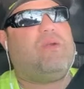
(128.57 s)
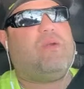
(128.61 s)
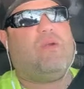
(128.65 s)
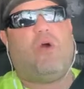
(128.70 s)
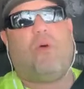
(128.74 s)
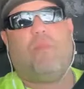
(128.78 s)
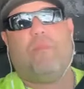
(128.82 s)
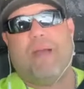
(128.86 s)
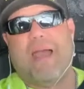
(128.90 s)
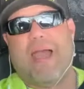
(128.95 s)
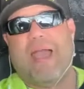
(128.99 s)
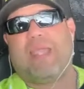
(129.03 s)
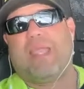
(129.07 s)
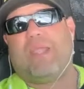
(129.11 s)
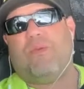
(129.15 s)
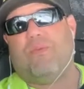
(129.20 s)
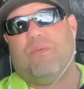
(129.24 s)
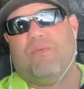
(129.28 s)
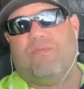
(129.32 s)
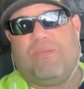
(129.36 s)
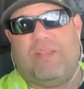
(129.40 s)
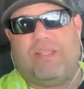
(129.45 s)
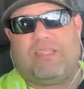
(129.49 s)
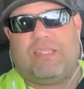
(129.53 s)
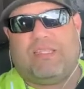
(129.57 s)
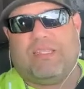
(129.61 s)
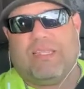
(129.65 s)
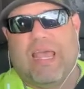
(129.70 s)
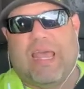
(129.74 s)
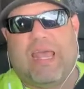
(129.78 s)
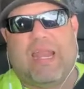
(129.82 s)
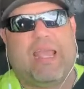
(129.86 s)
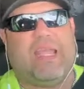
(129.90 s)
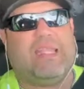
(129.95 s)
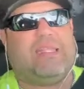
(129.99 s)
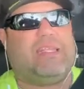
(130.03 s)
go back and revisit
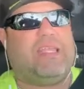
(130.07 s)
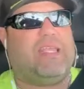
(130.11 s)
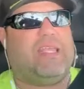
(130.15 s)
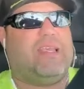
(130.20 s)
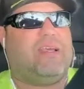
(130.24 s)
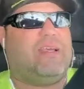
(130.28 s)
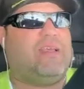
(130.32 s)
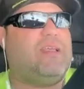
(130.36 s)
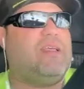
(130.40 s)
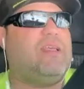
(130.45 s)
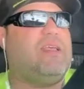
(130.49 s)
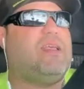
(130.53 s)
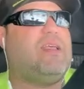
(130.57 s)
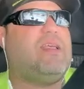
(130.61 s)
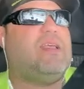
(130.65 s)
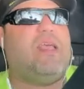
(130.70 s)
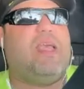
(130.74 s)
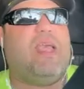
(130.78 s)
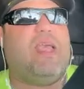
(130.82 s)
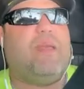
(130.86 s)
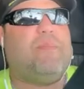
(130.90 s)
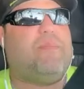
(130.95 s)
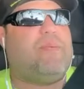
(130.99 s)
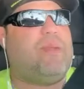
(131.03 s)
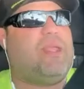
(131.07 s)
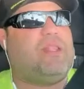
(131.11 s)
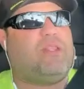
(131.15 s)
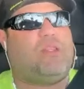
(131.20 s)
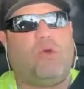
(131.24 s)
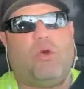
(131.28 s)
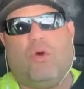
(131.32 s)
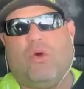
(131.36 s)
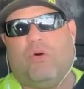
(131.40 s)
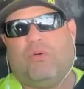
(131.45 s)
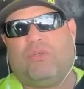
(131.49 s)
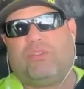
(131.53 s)
that idea and paint the
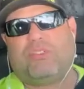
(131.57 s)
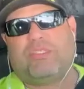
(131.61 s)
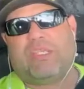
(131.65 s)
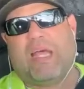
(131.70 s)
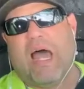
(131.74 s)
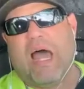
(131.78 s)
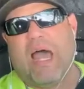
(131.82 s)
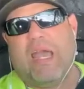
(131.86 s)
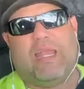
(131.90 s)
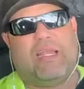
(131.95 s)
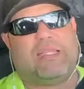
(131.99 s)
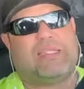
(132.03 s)
whole side.